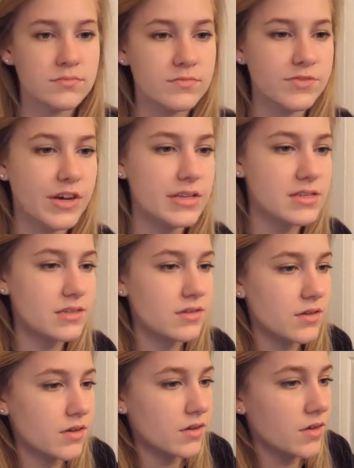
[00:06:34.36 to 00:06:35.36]
Fuzz.
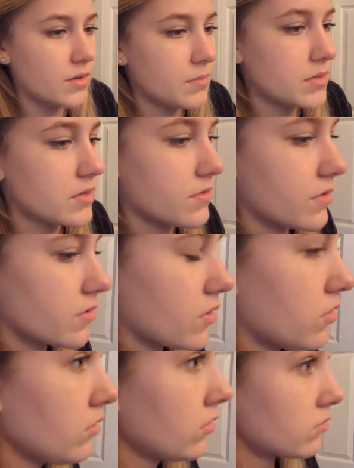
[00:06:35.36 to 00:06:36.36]

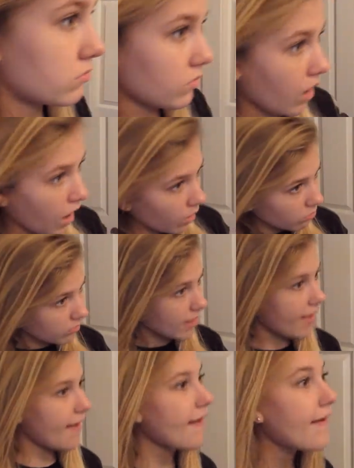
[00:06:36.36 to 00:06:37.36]
Oh, whoa.
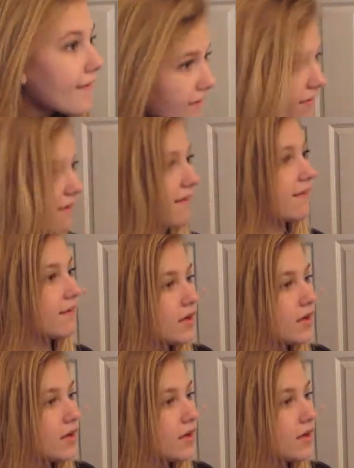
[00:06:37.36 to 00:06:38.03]
Hey, girl.